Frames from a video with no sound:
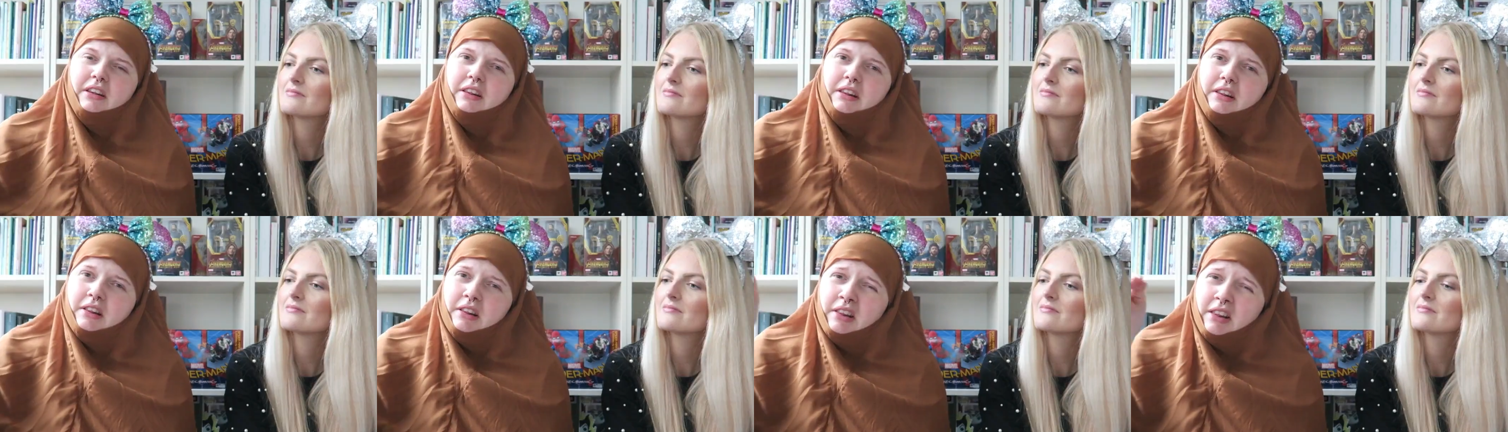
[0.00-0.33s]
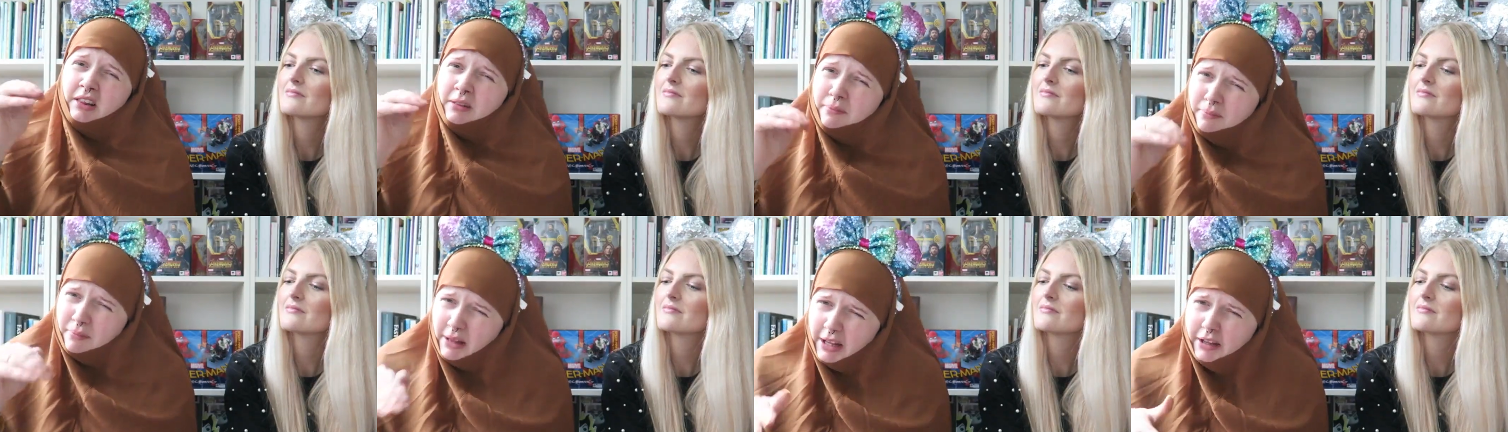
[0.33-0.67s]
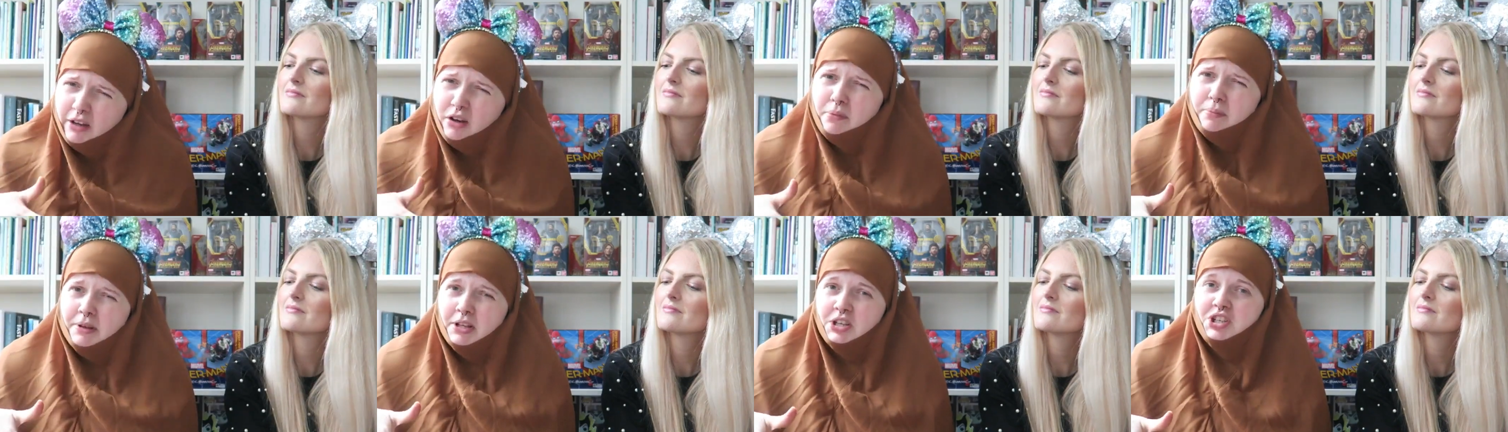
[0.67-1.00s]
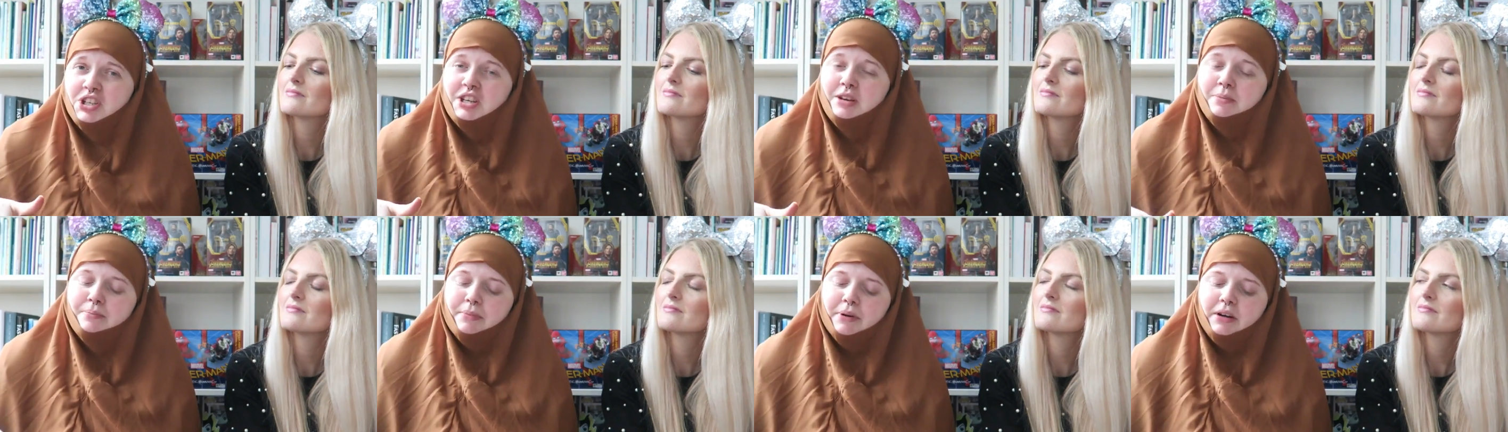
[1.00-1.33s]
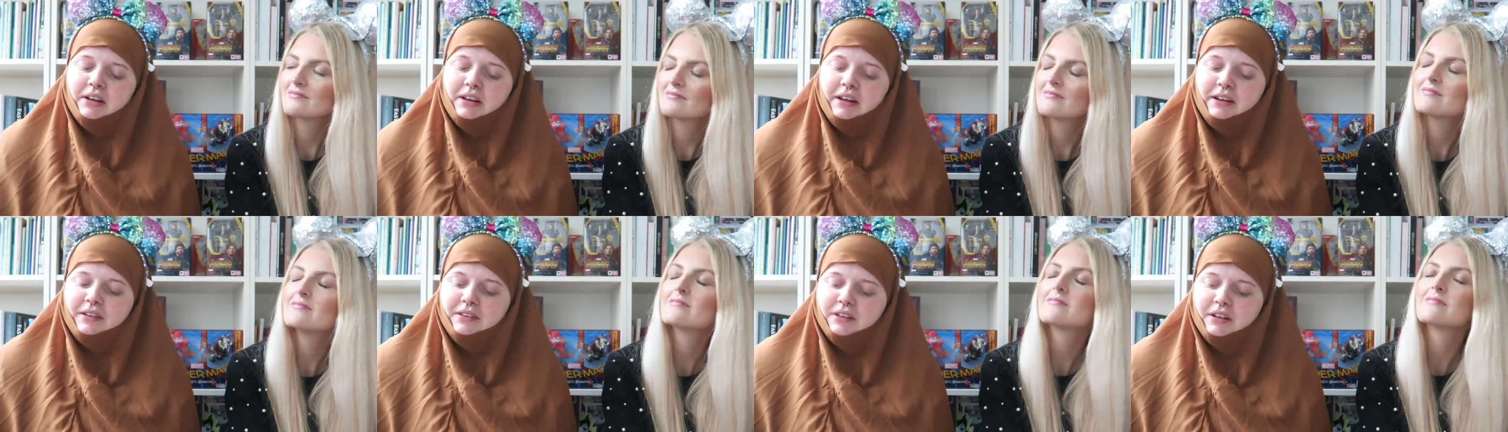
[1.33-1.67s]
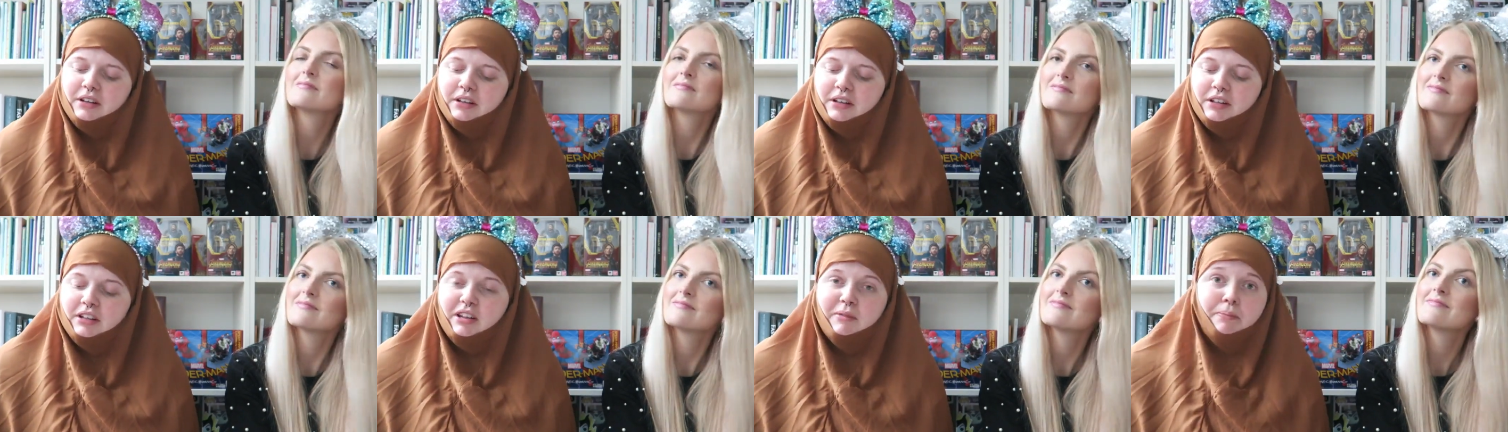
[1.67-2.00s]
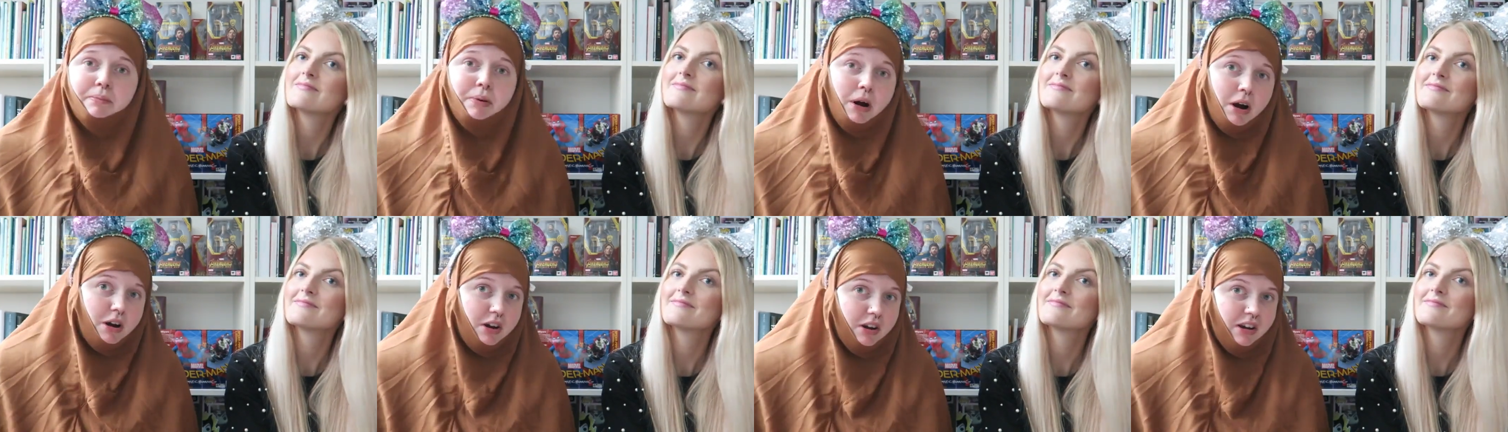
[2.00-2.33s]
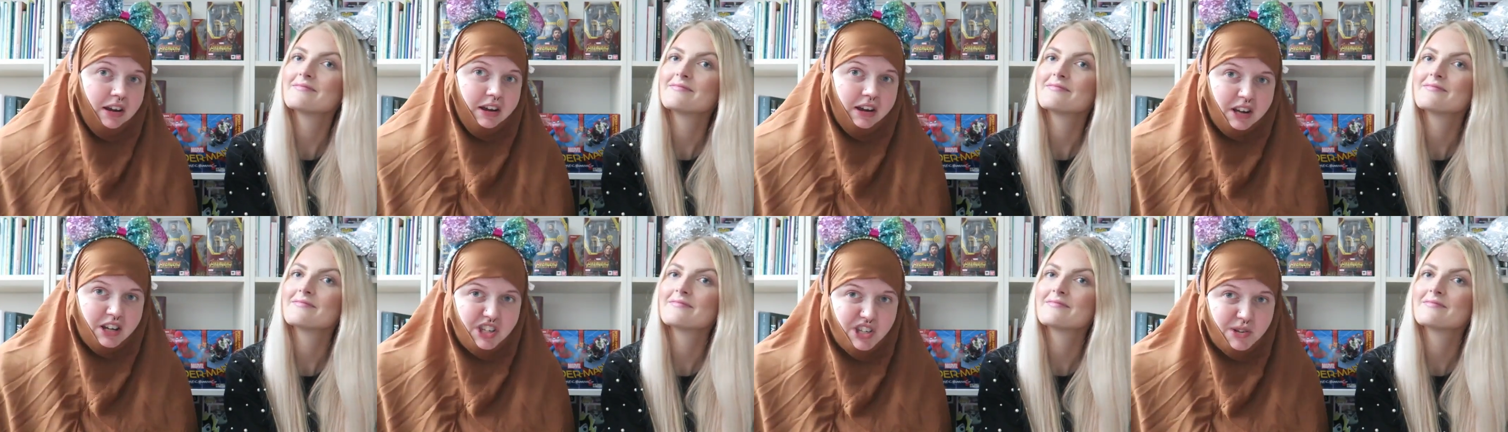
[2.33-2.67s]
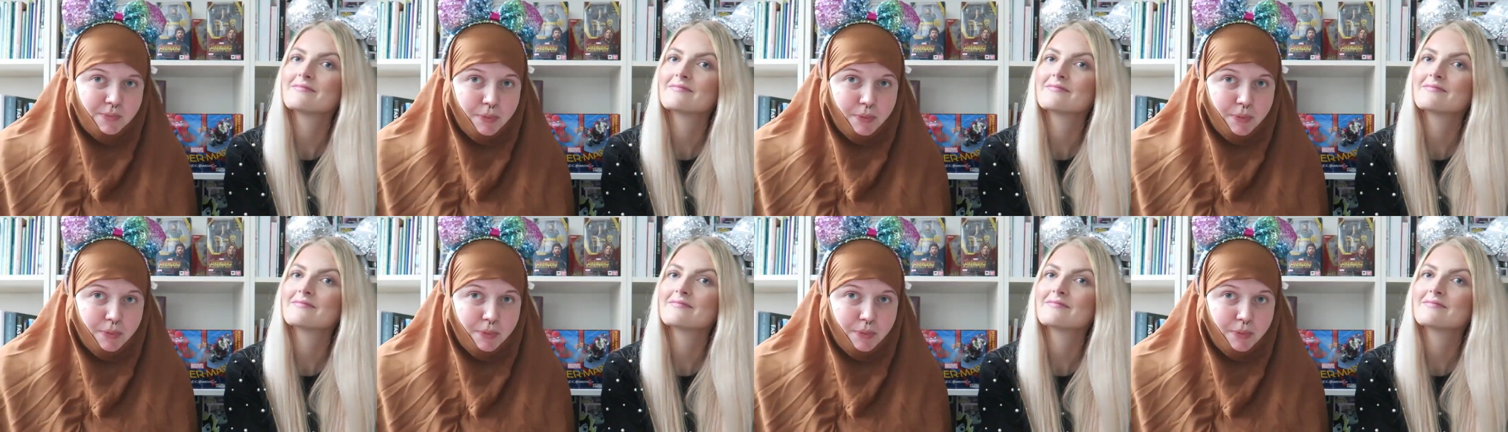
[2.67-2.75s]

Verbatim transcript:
Speaker 1: little bit cheaper than uh, the park ears.